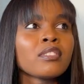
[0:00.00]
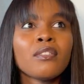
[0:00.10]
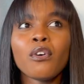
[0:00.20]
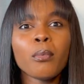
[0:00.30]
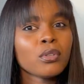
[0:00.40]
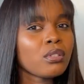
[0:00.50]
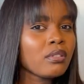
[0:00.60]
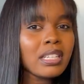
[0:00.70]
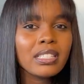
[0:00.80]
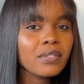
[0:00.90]
for both
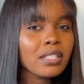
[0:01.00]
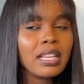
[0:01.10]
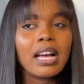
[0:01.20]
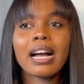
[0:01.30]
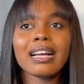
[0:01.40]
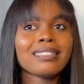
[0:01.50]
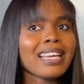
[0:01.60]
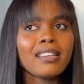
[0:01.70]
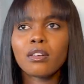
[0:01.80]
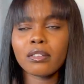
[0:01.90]
students visa and
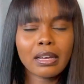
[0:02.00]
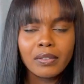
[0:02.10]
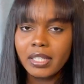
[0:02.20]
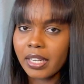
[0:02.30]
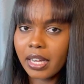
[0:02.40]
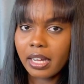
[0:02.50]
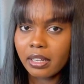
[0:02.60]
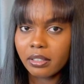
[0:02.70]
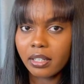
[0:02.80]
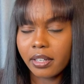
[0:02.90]
any other visa
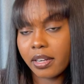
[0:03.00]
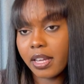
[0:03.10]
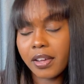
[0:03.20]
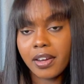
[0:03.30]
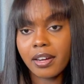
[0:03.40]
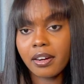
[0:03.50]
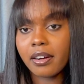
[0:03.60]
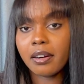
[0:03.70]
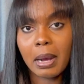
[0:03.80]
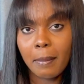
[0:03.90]
that you're, that
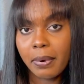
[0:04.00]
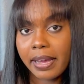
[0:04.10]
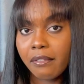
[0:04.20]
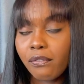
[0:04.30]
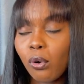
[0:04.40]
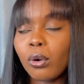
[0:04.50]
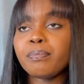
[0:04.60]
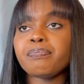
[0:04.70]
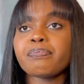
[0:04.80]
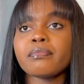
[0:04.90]
you're applying
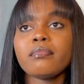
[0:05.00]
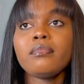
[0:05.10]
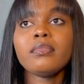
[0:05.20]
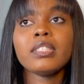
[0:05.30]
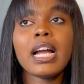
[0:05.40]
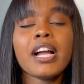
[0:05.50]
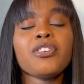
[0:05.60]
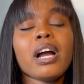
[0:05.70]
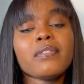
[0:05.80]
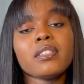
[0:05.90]
for and
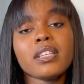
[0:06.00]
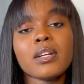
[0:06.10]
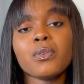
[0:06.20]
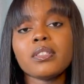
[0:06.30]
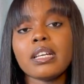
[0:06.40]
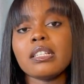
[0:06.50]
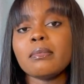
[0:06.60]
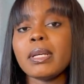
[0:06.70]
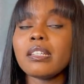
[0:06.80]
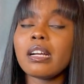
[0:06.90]
you have to take note that
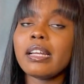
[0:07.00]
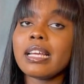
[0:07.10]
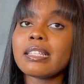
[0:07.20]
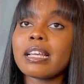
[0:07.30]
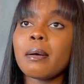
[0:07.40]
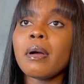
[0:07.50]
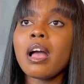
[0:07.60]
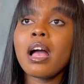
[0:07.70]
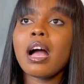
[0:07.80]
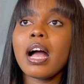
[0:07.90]
medical exam
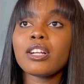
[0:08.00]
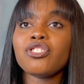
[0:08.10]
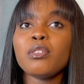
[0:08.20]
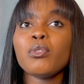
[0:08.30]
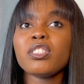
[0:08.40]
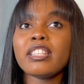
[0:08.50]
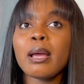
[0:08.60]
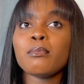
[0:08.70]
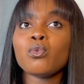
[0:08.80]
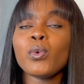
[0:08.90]
actually most
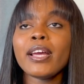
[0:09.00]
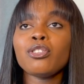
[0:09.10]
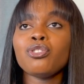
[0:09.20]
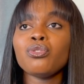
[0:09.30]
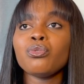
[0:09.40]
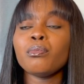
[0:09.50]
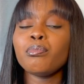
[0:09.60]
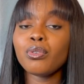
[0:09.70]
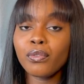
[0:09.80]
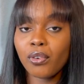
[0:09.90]
times when you
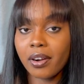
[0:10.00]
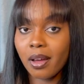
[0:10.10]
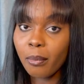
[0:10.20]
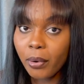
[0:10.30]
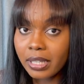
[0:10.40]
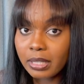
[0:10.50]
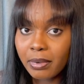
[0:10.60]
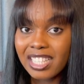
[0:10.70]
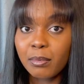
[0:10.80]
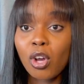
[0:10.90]
book for an
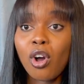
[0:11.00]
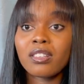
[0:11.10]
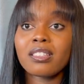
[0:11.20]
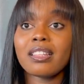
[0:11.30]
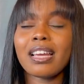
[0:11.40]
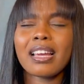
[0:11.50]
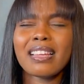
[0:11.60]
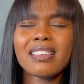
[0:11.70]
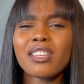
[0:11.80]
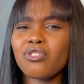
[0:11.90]
appointment because like
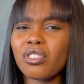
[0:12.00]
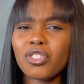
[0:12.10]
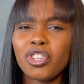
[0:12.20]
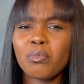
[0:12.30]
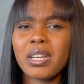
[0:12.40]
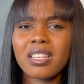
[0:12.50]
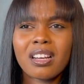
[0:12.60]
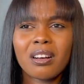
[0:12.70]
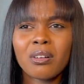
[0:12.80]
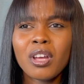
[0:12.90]
i think it's just q
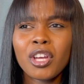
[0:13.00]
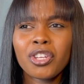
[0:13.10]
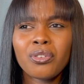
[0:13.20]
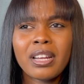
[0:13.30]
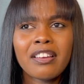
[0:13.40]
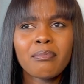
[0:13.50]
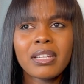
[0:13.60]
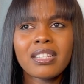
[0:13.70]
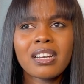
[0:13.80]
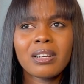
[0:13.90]
medical q life
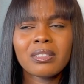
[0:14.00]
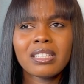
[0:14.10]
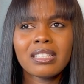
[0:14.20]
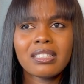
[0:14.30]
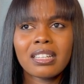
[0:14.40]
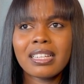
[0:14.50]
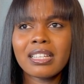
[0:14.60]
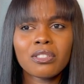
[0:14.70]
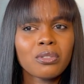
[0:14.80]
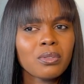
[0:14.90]
medical center that
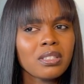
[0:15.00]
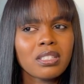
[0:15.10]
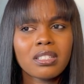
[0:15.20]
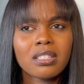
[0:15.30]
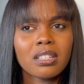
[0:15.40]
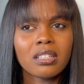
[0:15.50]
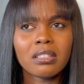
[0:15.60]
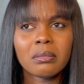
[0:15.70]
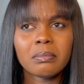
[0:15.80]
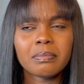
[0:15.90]
is doing this
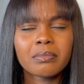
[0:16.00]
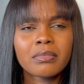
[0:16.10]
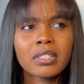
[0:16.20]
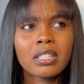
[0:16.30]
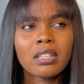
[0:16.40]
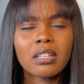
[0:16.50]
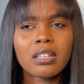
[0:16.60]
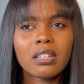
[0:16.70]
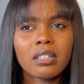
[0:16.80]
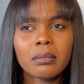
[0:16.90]
um
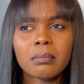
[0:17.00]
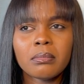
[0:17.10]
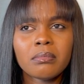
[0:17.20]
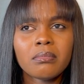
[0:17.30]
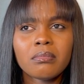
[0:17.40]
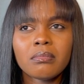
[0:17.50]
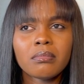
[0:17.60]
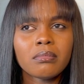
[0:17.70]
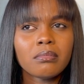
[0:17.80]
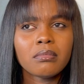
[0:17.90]

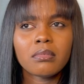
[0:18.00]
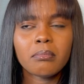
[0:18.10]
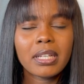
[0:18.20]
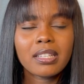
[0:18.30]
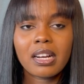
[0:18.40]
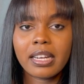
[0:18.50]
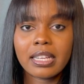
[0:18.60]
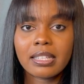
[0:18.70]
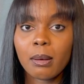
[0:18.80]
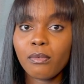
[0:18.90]
um medical
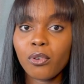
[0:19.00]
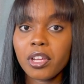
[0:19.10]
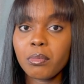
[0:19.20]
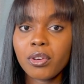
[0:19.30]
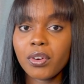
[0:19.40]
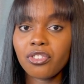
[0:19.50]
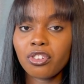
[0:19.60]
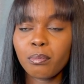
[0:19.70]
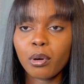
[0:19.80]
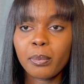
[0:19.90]
exam for
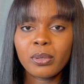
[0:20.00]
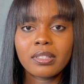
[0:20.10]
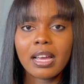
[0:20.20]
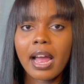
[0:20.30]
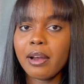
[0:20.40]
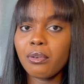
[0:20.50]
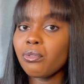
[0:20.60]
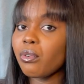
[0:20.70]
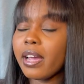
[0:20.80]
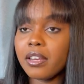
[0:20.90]
immigration purpose i don't
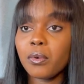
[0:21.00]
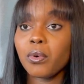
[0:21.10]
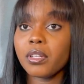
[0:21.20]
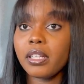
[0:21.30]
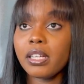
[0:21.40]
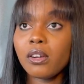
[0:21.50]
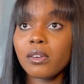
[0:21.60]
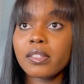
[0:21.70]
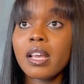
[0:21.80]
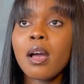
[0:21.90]
know anyone in
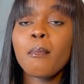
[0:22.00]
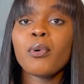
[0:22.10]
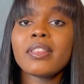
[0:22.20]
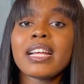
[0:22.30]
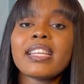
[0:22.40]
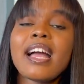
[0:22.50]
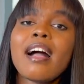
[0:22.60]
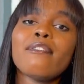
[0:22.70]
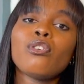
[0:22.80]
lagos but like they have